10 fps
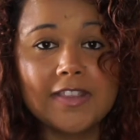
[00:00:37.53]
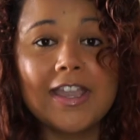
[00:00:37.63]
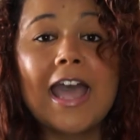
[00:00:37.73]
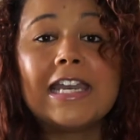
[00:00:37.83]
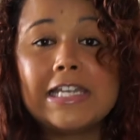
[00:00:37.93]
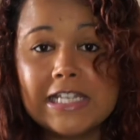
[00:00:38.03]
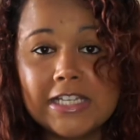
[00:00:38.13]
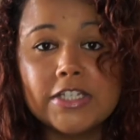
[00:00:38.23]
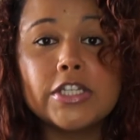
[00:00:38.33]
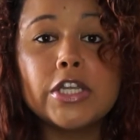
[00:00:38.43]
Like, I
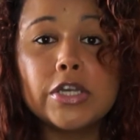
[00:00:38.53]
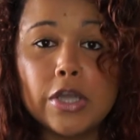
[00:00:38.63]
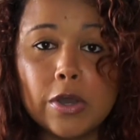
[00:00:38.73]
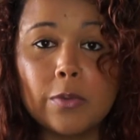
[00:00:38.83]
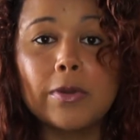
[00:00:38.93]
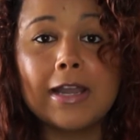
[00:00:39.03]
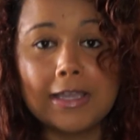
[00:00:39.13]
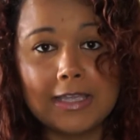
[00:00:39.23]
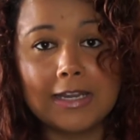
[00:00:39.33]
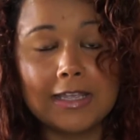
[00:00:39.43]
need to know when I
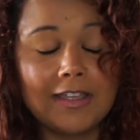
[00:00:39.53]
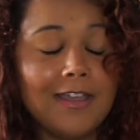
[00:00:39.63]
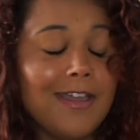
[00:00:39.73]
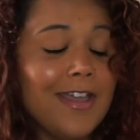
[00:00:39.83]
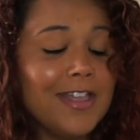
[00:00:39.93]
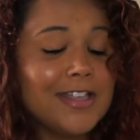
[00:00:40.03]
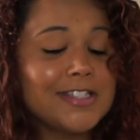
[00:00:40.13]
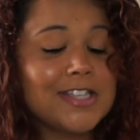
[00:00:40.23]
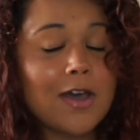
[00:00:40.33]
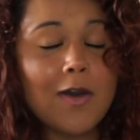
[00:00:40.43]
get it.
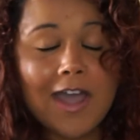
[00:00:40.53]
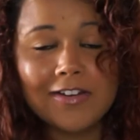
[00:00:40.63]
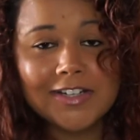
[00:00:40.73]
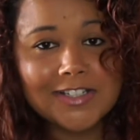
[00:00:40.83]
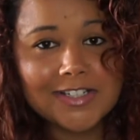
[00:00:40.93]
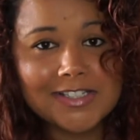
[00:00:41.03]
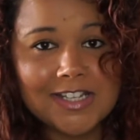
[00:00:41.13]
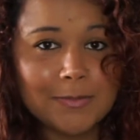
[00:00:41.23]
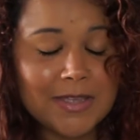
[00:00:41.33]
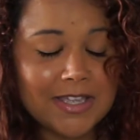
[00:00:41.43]
So I already took a
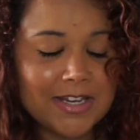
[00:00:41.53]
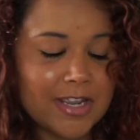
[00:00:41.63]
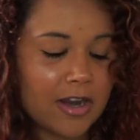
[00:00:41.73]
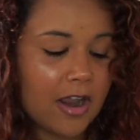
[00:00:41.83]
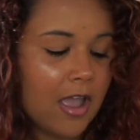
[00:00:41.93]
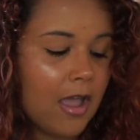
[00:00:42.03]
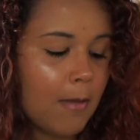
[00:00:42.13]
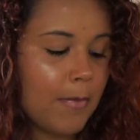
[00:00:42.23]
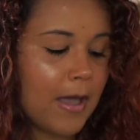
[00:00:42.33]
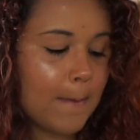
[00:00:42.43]
sneak peek in here,
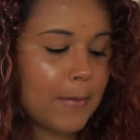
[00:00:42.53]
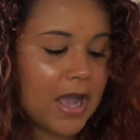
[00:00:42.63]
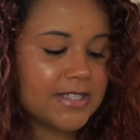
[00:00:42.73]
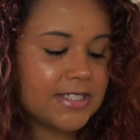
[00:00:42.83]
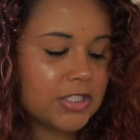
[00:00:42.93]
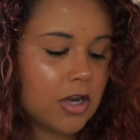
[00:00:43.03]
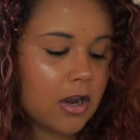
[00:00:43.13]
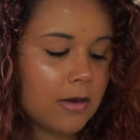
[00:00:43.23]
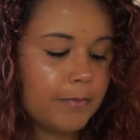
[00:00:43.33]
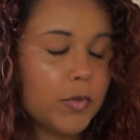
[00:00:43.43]
but
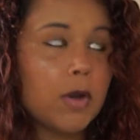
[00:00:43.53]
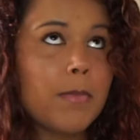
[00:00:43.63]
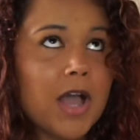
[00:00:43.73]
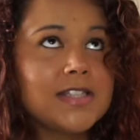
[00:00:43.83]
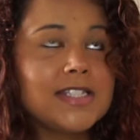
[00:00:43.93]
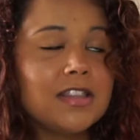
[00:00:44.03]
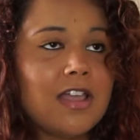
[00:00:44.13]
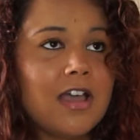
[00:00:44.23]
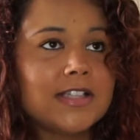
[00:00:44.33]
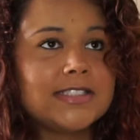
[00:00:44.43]
BoxyCharm or
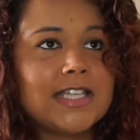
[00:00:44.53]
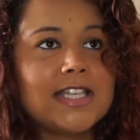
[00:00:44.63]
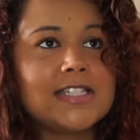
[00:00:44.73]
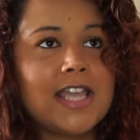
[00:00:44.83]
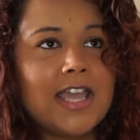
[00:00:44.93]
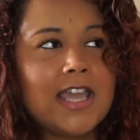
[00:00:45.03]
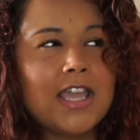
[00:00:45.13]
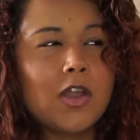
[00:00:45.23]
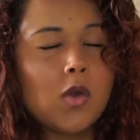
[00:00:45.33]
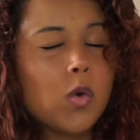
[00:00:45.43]
Boxyluxe is
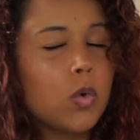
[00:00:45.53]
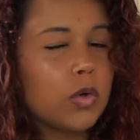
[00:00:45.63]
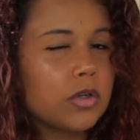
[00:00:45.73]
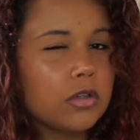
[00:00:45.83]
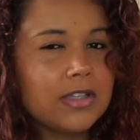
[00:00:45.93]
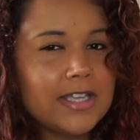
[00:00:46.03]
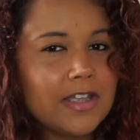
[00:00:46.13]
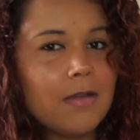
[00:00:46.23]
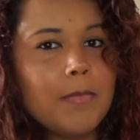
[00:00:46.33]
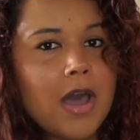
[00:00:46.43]
a
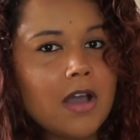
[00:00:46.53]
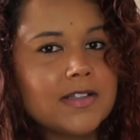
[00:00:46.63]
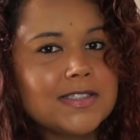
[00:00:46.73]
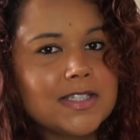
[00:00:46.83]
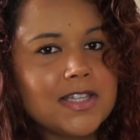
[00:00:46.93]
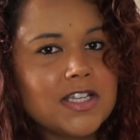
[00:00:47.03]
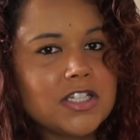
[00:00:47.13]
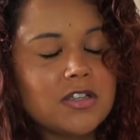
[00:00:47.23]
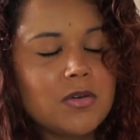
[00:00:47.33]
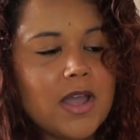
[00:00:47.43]
quarterly box that they
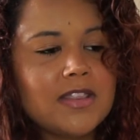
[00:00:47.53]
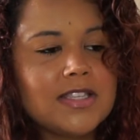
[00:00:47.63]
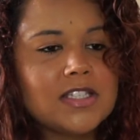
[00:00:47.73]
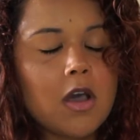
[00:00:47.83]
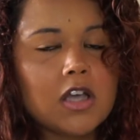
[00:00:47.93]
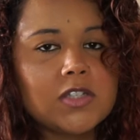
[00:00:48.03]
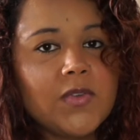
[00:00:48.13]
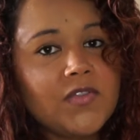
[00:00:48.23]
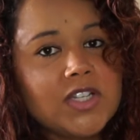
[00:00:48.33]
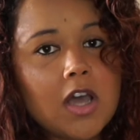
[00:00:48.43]
do, and this costs
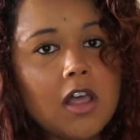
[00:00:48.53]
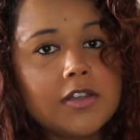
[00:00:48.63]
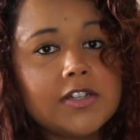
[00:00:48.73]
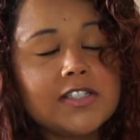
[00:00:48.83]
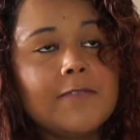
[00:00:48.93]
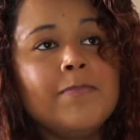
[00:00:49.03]
$50.